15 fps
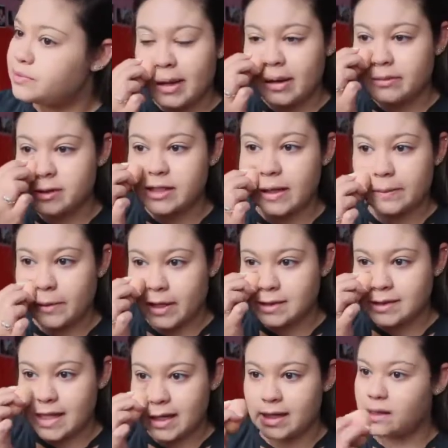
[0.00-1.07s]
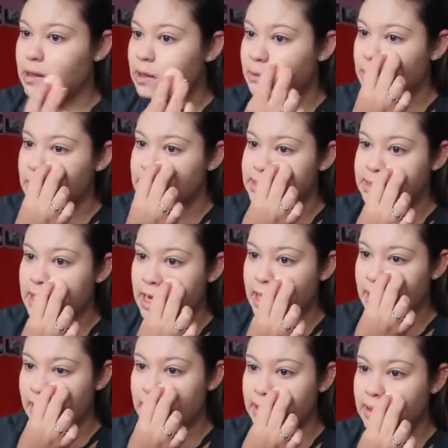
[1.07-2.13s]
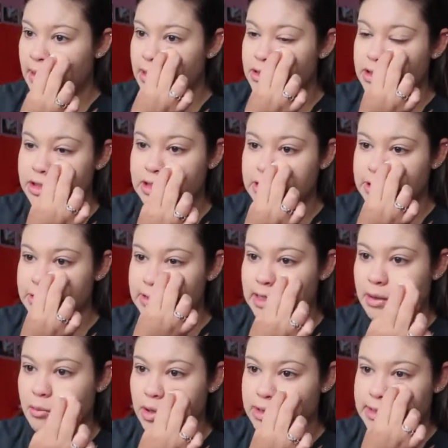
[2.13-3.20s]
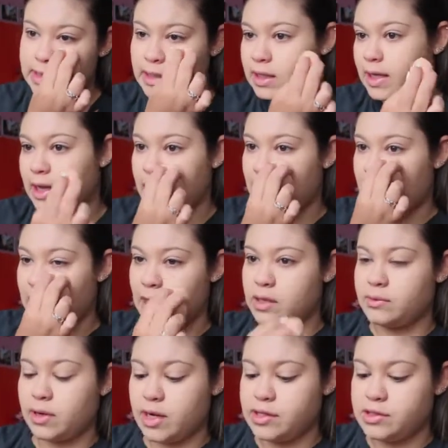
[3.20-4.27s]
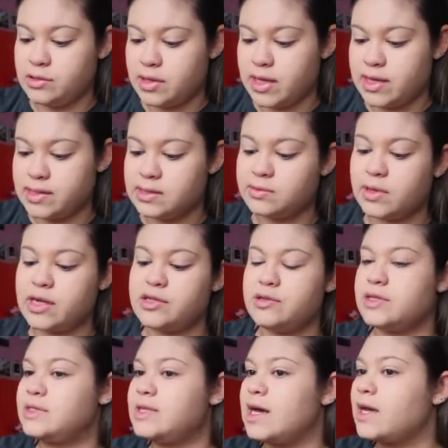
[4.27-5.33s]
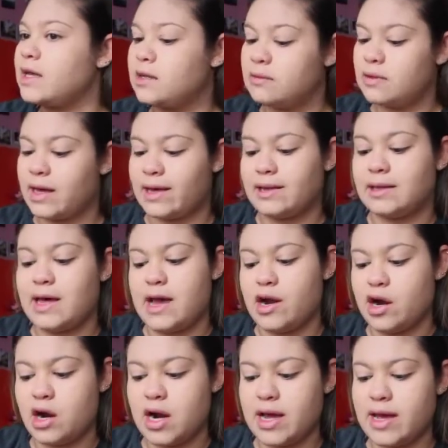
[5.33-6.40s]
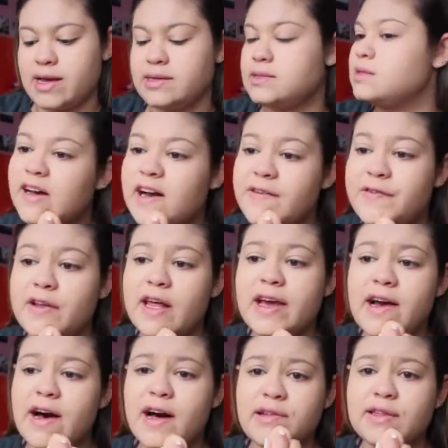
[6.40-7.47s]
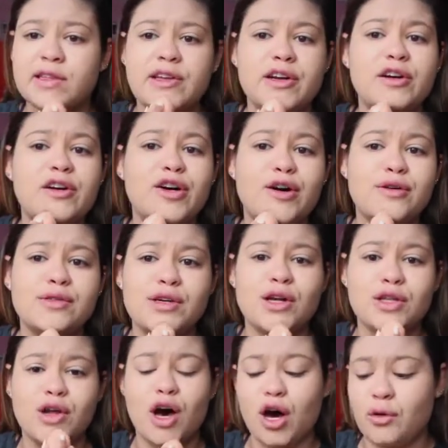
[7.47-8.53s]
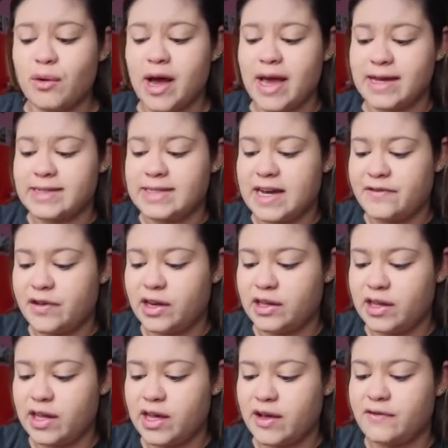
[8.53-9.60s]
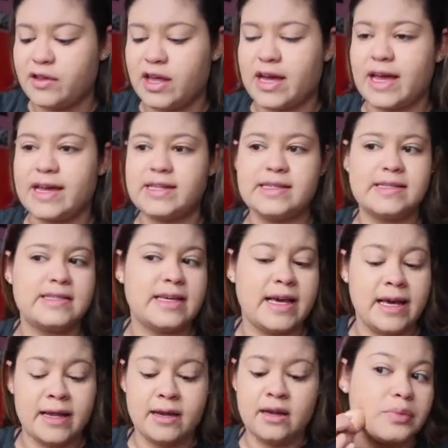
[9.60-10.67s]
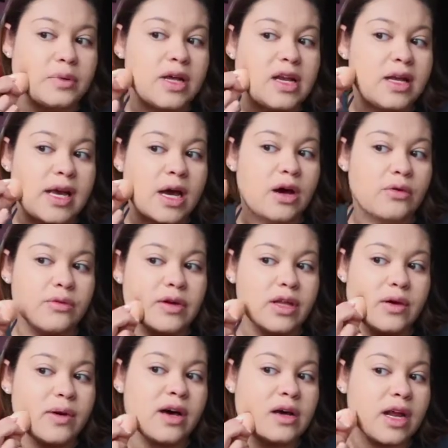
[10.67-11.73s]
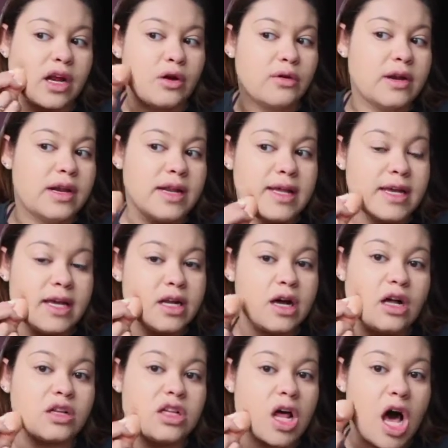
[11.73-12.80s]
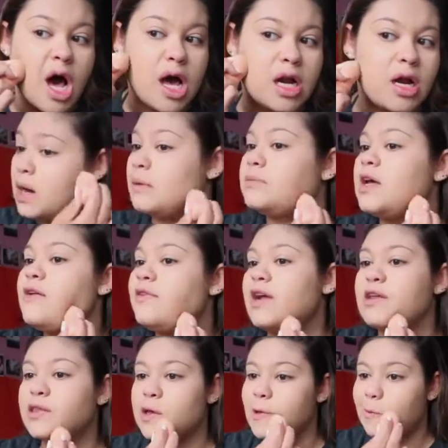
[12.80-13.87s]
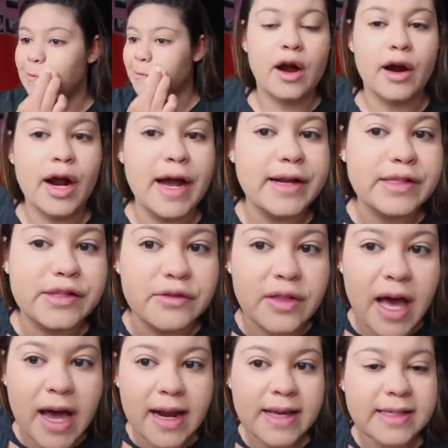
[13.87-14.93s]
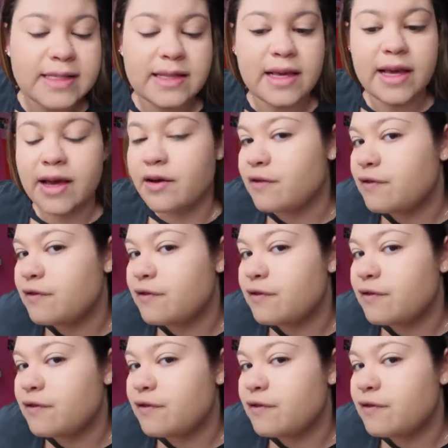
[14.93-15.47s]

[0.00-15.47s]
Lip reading: And I'm just gonna press that in with this side. I usually just use like a more delicate hand when I do this, when I do the second like layer, I guess. I feel like a little goes a long way, definitely. I feel like I can see it blending out really well and I don't need a lot. I'm loving it though. All right, so that is the